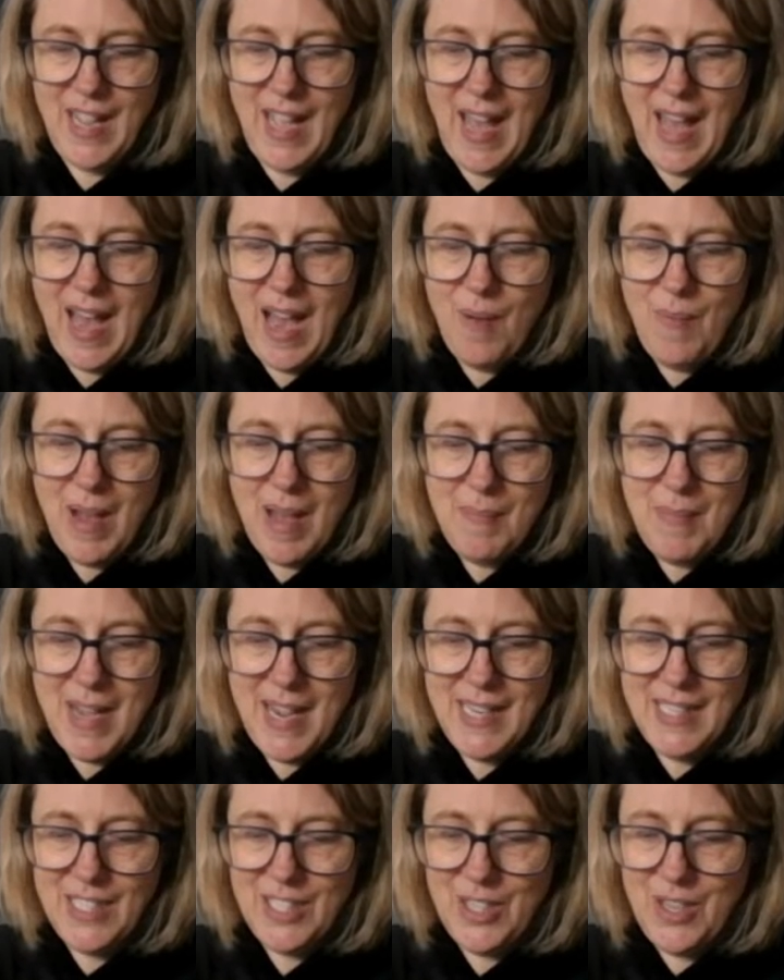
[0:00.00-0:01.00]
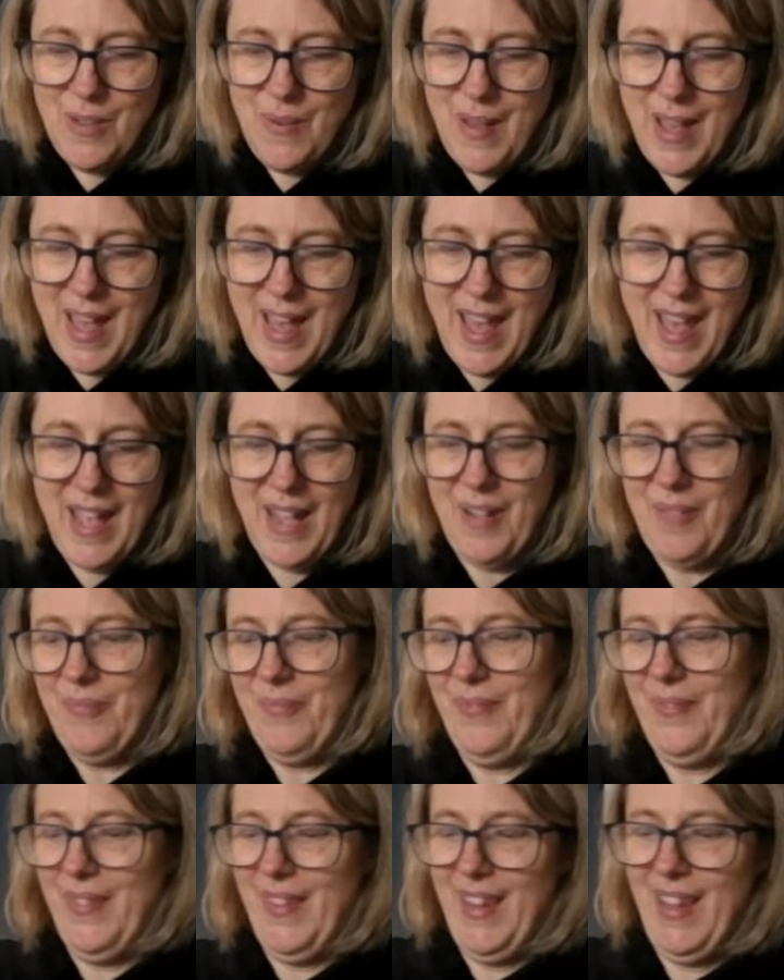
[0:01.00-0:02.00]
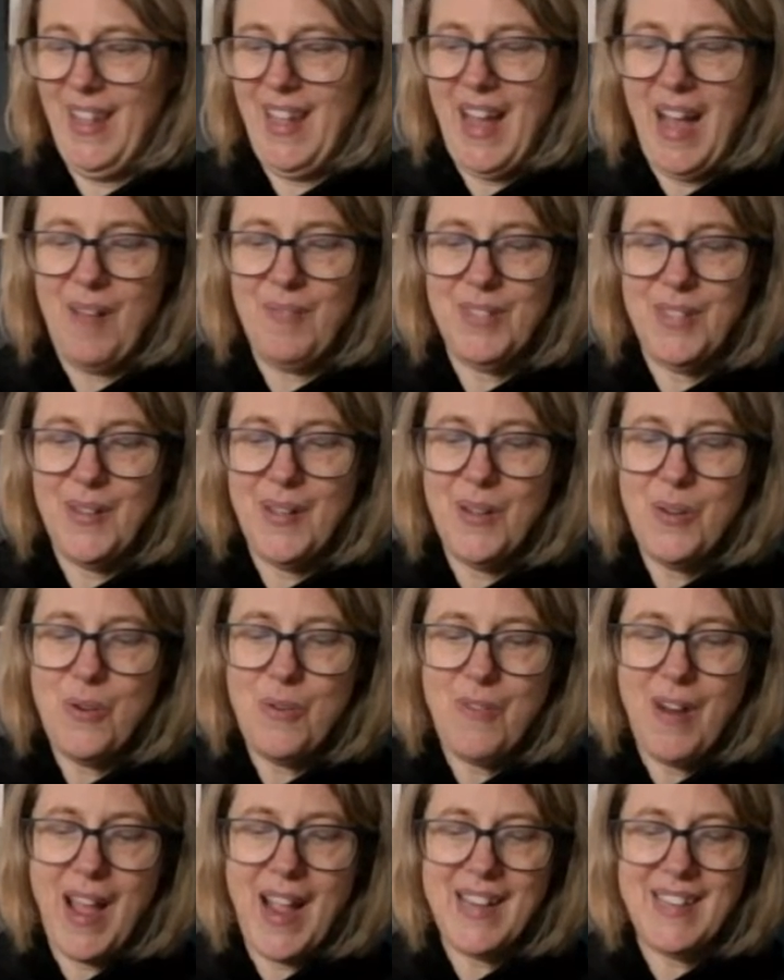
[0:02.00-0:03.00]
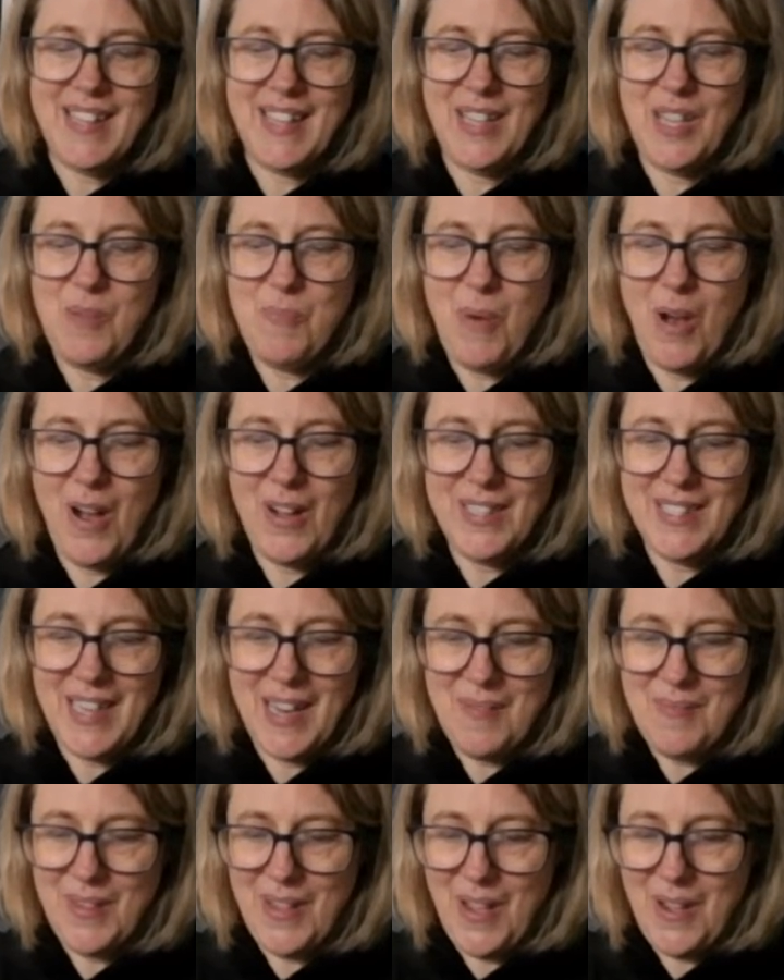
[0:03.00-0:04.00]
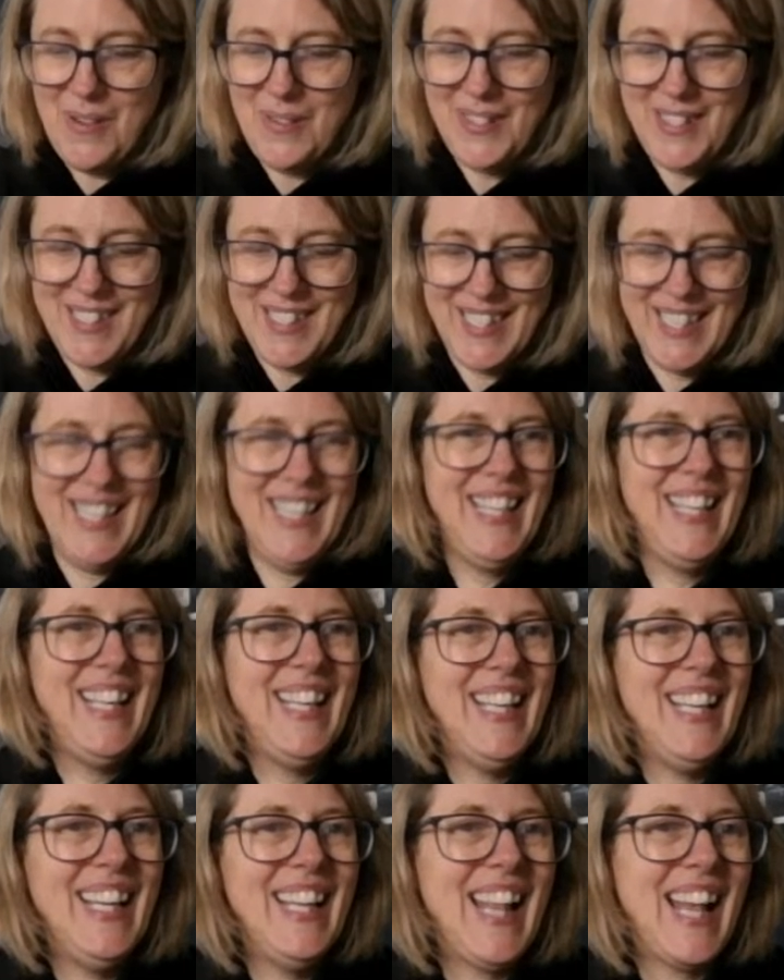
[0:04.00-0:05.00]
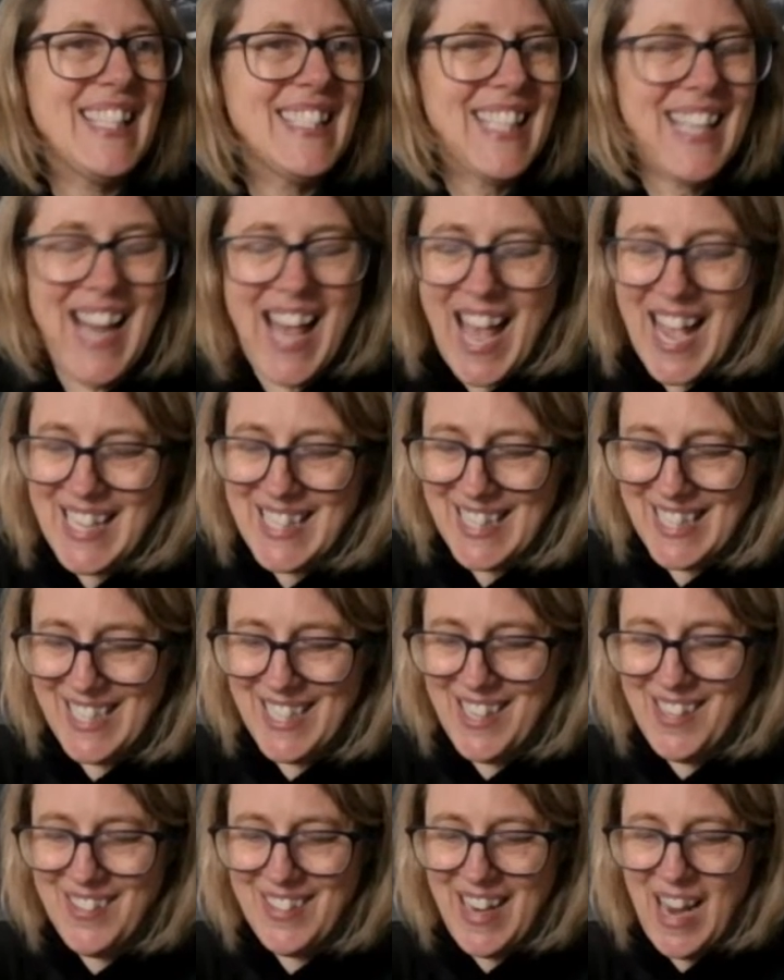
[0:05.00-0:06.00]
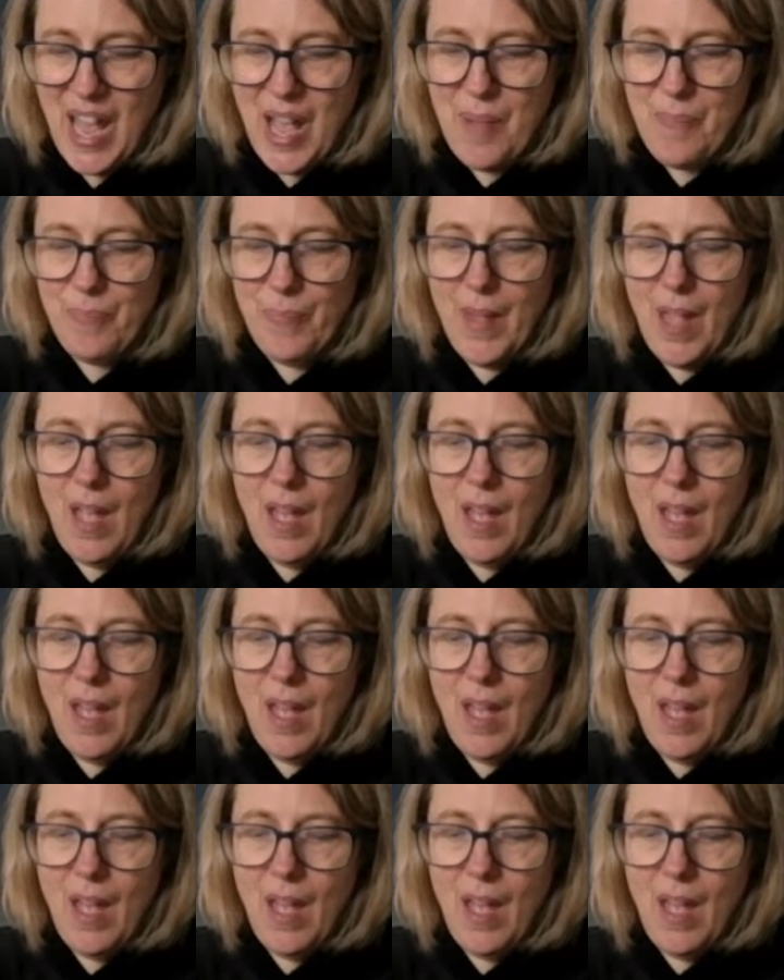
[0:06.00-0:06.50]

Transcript: How am I doing? I'm doing all right, thank you, part-time ghost. That's an excellent username.